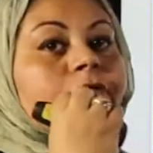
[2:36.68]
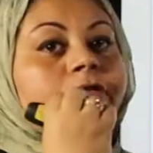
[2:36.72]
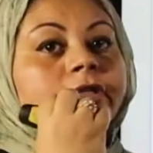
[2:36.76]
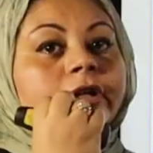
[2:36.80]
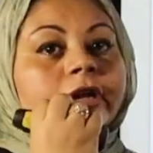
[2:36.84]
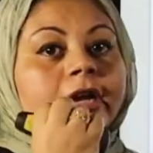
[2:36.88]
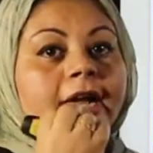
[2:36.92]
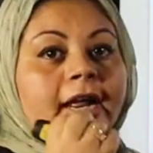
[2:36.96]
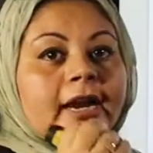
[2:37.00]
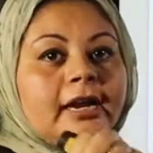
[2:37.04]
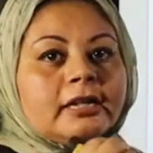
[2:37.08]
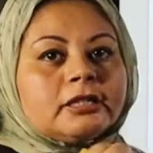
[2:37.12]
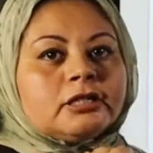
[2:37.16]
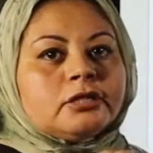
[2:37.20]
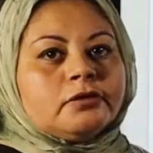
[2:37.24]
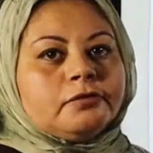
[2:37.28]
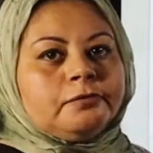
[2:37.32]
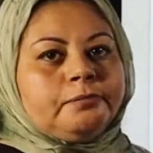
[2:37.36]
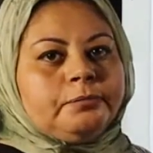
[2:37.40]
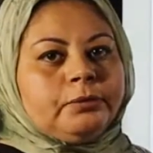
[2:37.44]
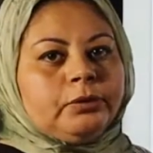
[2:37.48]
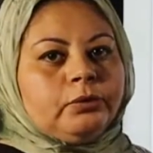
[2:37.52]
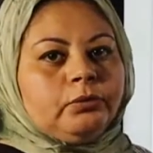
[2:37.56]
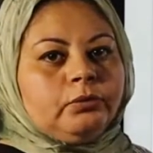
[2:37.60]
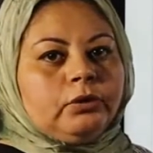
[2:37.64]
the
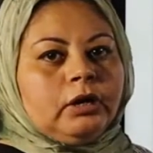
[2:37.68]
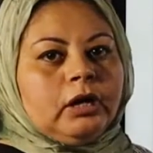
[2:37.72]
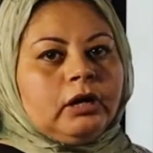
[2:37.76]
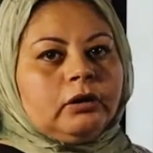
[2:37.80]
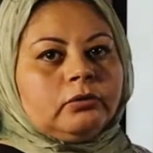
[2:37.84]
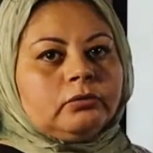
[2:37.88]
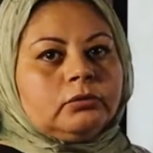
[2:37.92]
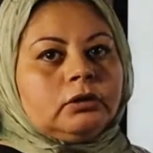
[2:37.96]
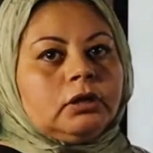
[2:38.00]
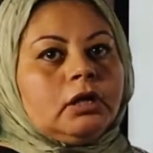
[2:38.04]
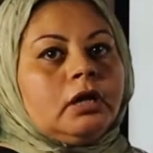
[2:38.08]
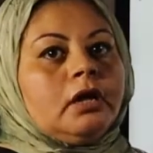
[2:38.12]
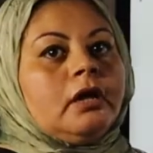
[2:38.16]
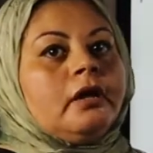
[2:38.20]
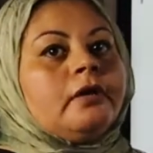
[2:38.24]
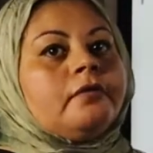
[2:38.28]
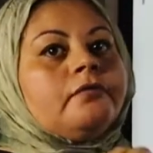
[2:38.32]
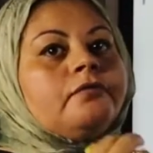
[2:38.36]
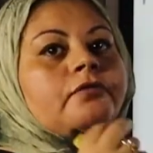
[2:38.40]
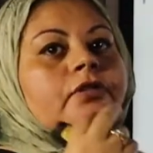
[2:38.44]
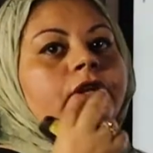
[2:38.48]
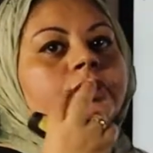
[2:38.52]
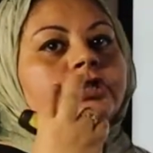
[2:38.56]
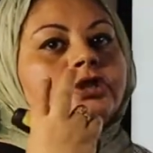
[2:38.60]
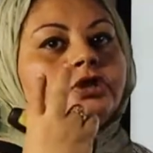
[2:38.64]
relative pronoun.
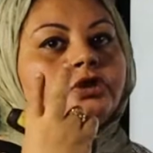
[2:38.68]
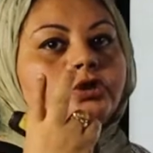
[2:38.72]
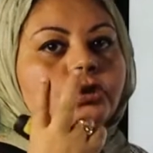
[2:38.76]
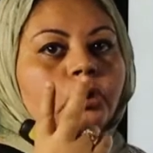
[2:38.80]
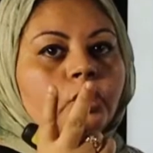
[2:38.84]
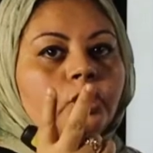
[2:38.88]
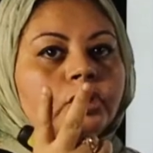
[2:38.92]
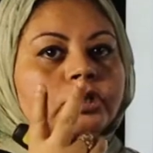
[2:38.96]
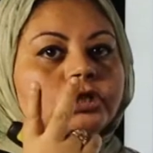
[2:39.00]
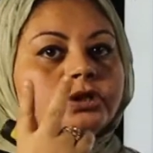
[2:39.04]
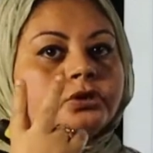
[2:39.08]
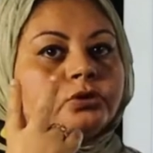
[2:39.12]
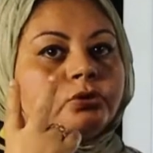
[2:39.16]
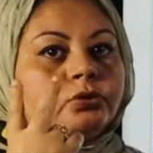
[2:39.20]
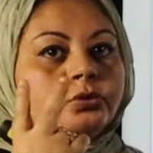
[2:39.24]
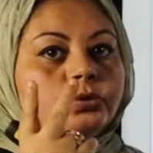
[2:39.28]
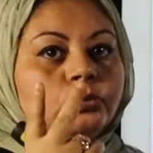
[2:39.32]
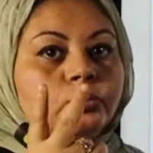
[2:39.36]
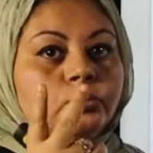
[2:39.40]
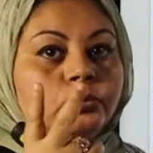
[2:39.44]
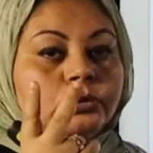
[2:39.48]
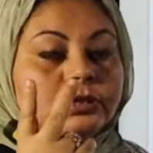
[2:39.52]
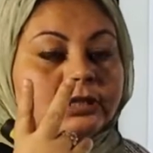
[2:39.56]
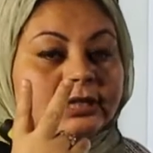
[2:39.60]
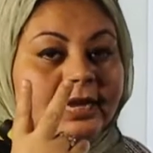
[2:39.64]
They join
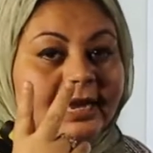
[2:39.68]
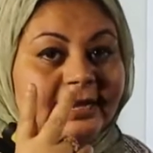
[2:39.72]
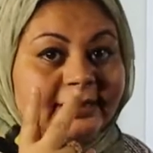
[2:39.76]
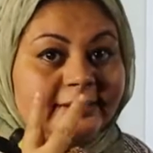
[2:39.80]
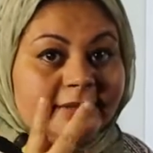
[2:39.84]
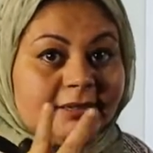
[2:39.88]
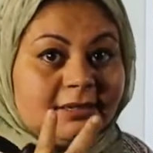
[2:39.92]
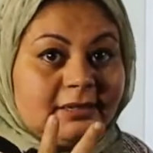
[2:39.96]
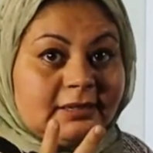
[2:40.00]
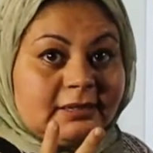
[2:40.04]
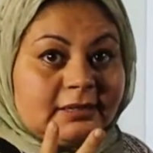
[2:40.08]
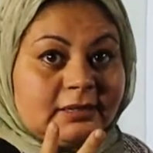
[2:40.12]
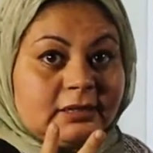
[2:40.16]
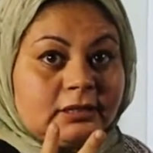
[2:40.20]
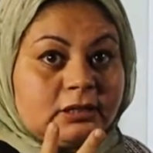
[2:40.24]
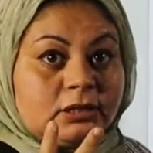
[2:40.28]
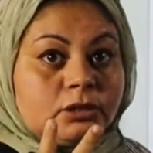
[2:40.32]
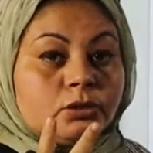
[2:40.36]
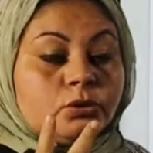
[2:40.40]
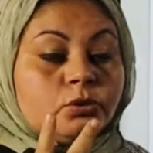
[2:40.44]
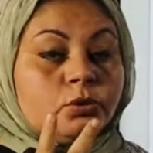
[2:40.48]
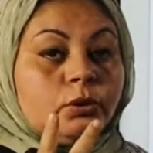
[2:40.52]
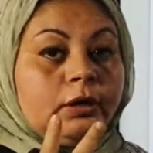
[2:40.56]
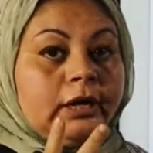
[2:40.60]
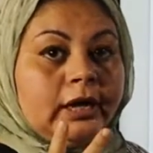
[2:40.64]
two
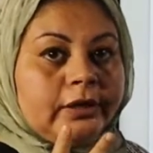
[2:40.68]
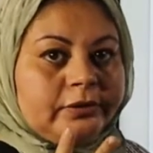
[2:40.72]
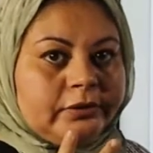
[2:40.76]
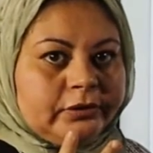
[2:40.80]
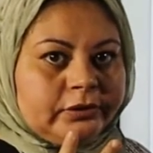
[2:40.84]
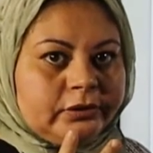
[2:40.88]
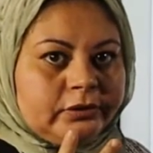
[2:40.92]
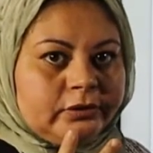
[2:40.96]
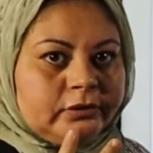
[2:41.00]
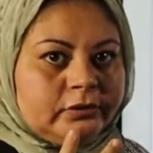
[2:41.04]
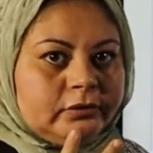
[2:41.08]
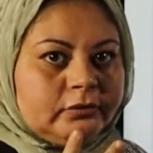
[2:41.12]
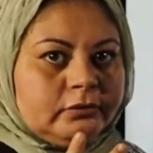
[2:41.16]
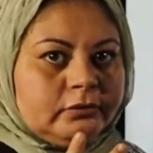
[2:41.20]
sentences together.